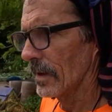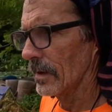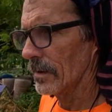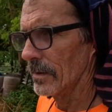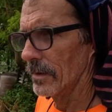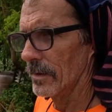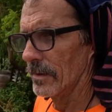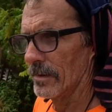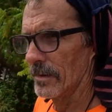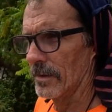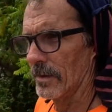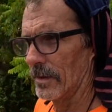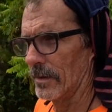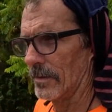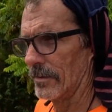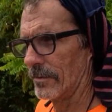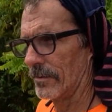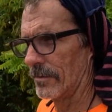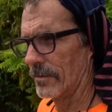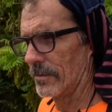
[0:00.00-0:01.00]
and then
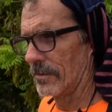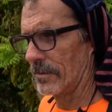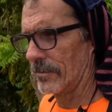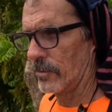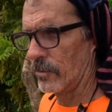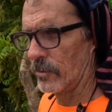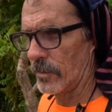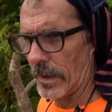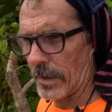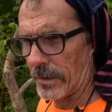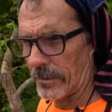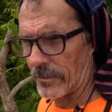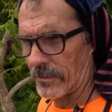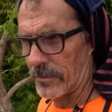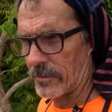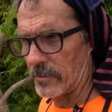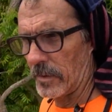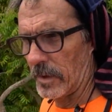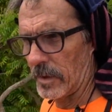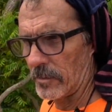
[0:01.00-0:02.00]
a few bags of
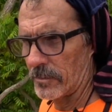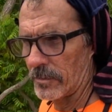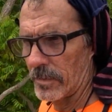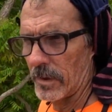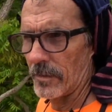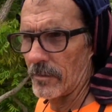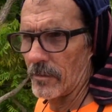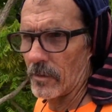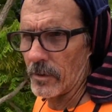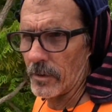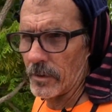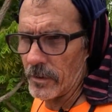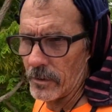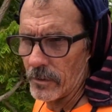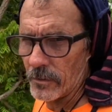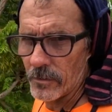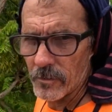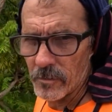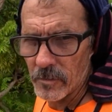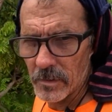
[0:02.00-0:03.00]
cement that I've already
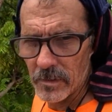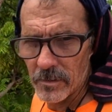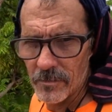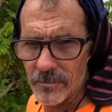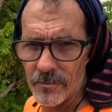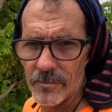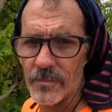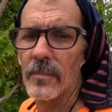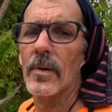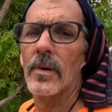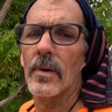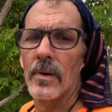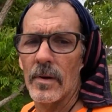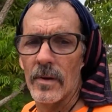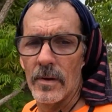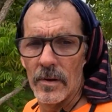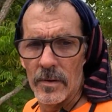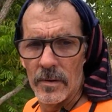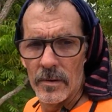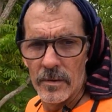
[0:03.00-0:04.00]
used. But
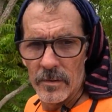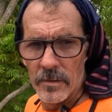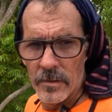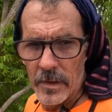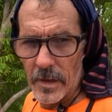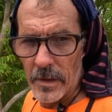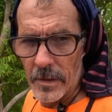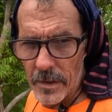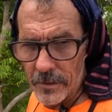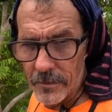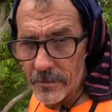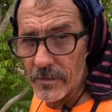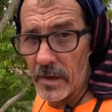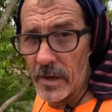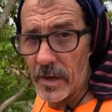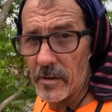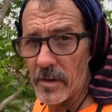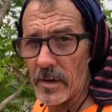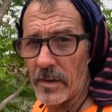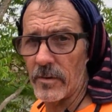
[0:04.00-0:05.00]
now that
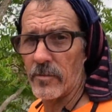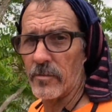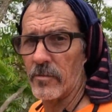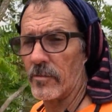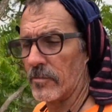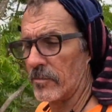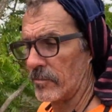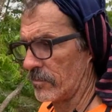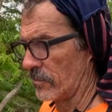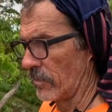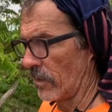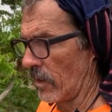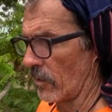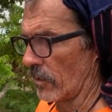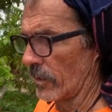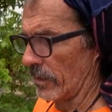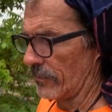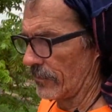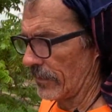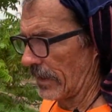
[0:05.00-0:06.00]
sand has
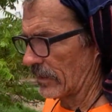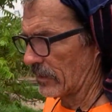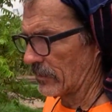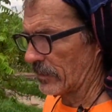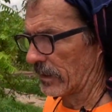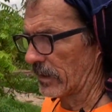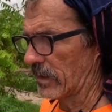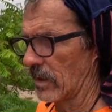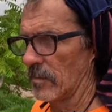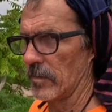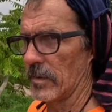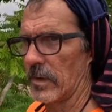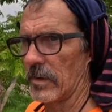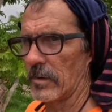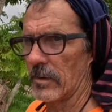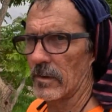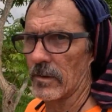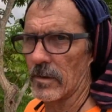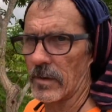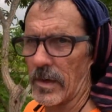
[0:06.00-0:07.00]
already fast
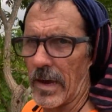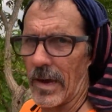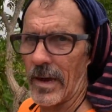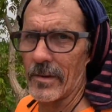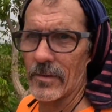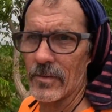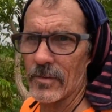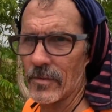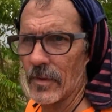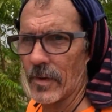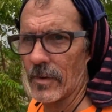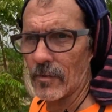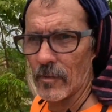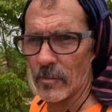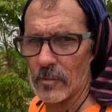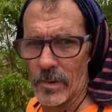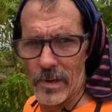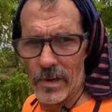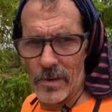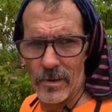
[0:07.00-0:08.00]
becoming the cat's
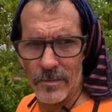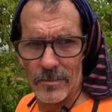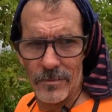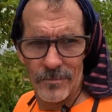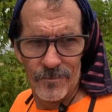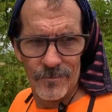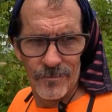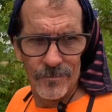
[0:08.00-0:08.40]
favorite pile,